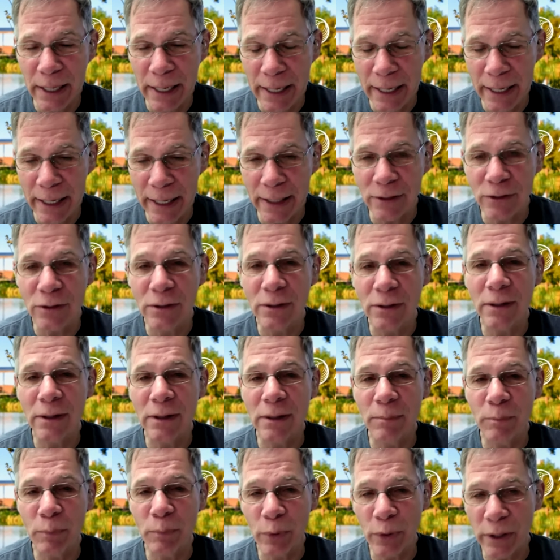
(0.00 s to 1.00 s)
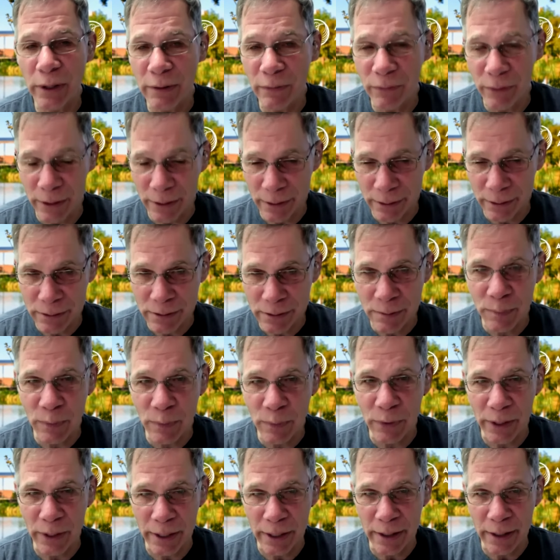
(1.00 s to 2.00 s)
hatched the previous
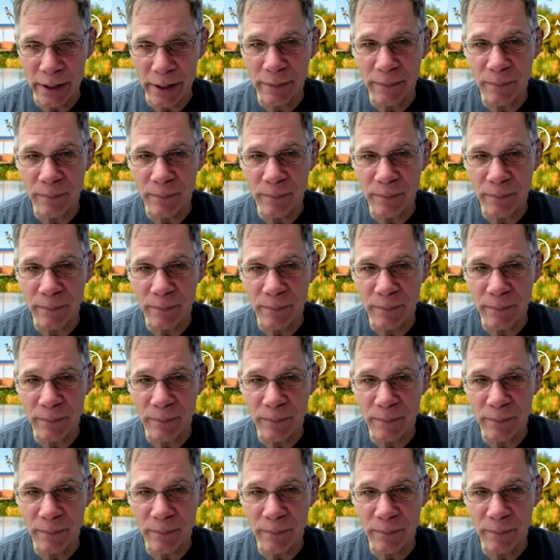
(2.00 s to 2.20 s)
spring,